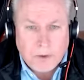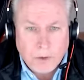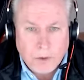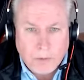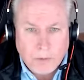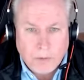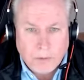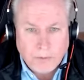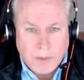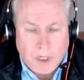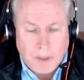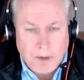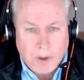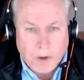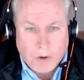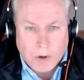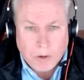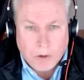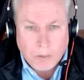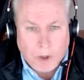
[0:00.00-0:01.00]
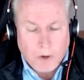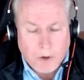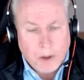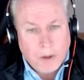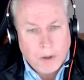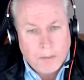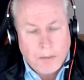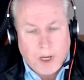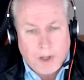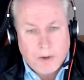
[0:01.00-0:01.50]
who maybe aren't worried
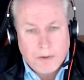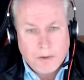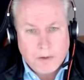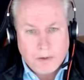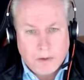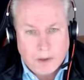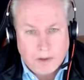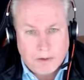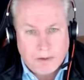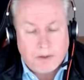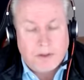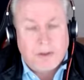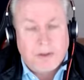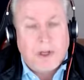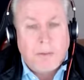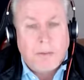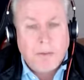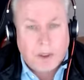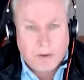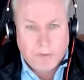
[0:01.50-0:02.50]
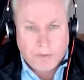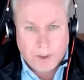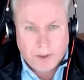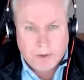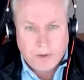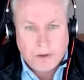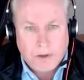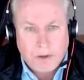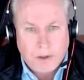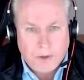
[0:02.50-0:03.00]
about the systemic
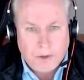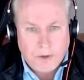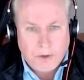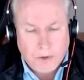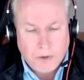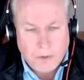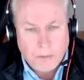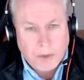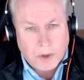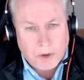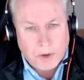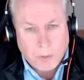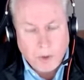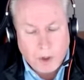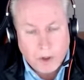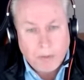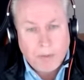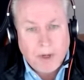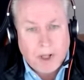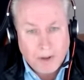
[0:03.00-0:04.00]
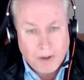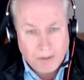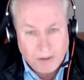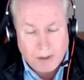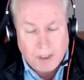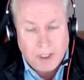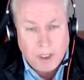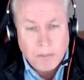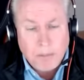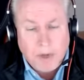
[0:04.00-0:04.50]
risk issue, but they're worried about
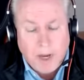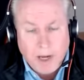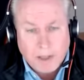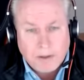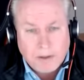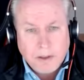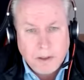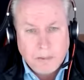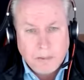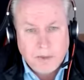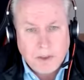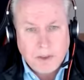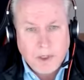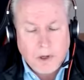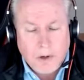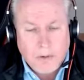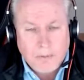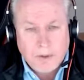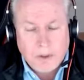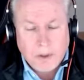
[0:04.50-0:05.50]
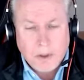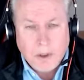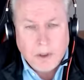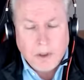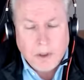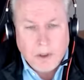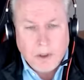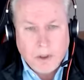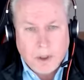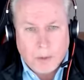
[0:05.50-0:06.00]
the impact to themselves,
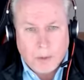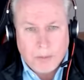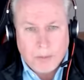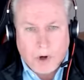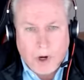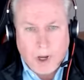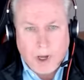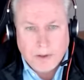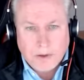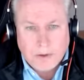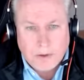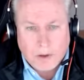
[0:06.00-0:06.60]
apprised.